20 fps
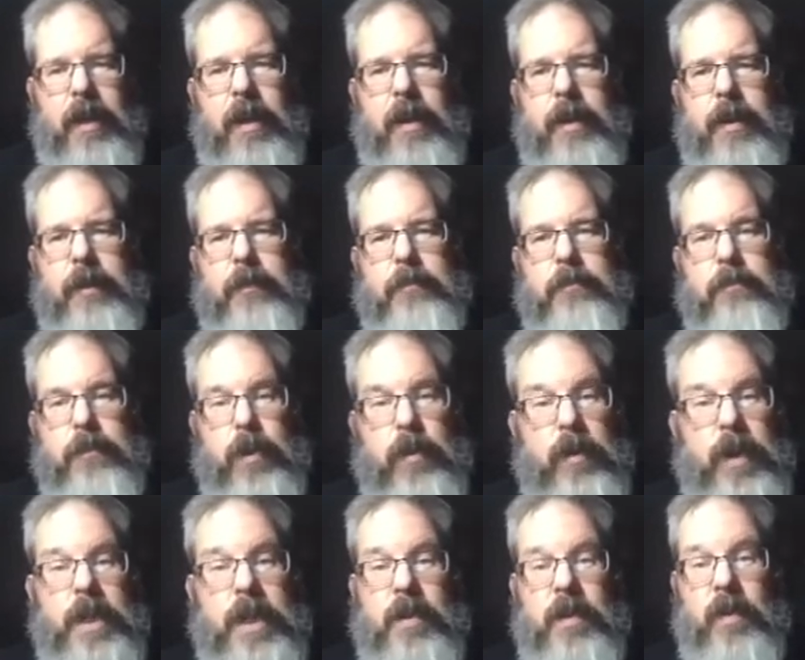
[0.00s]
Um, the
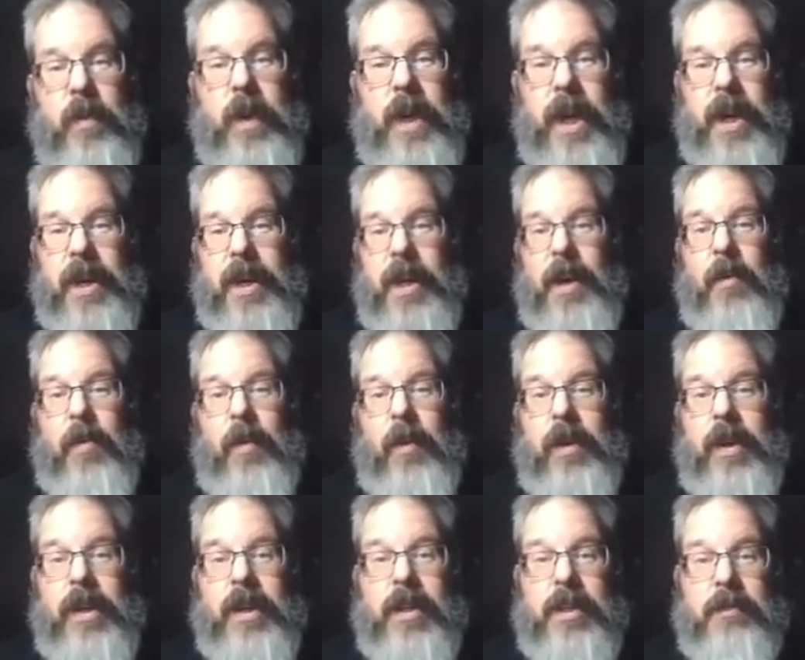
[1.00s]
reason we're getting that
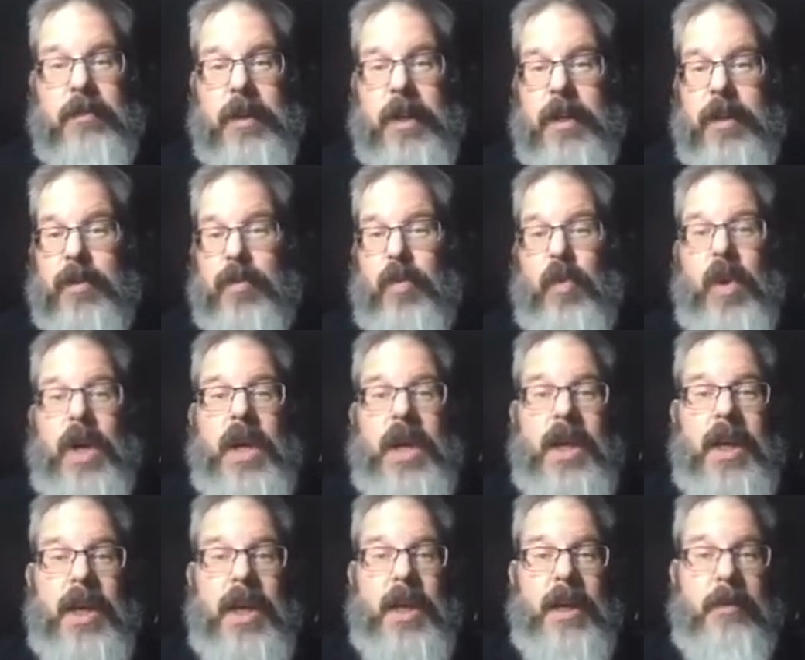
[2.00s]
warning is because
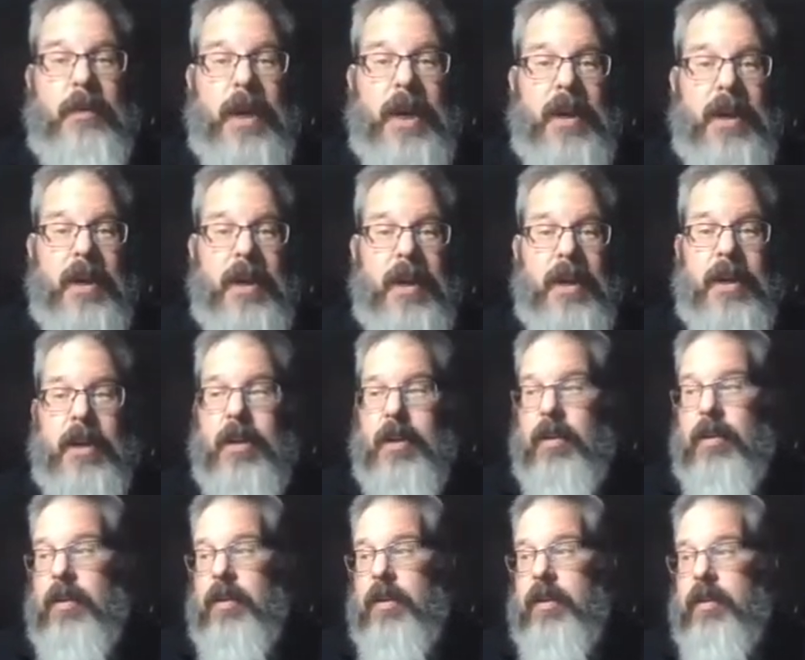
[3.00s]
way back in
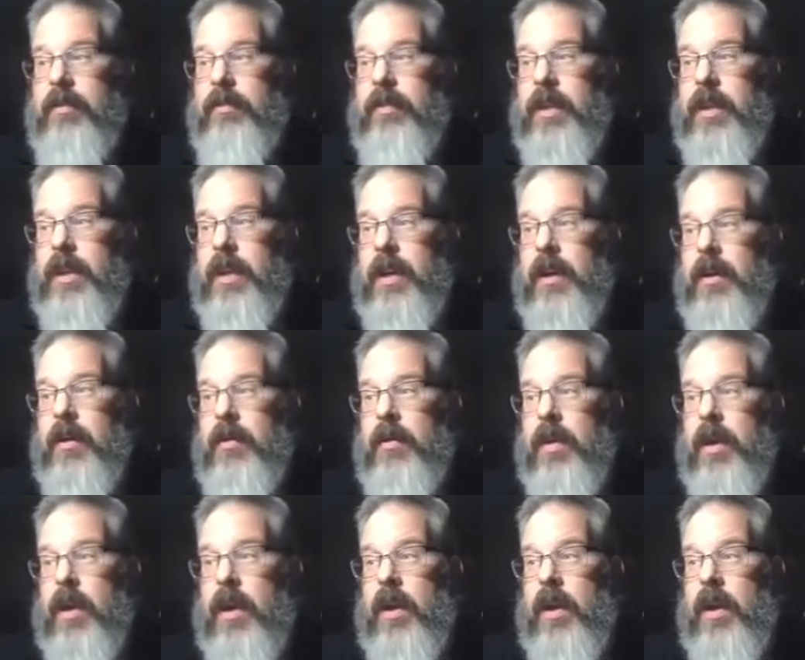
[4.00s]
an earlier video,